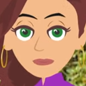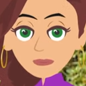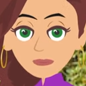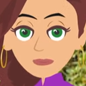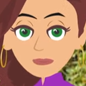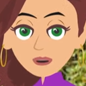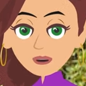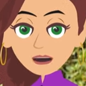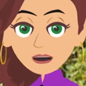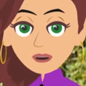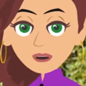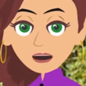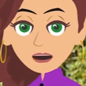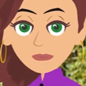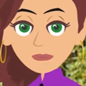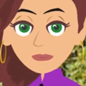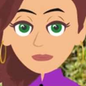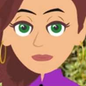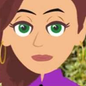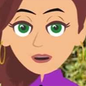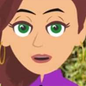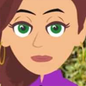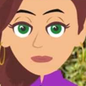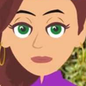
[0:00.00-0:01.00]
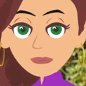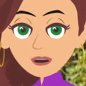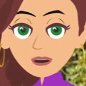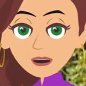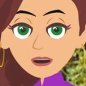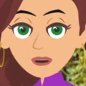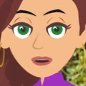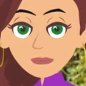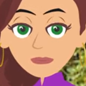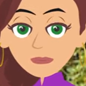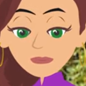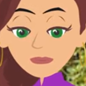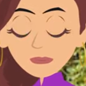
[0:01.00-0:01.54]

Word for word: Does that make sense to you?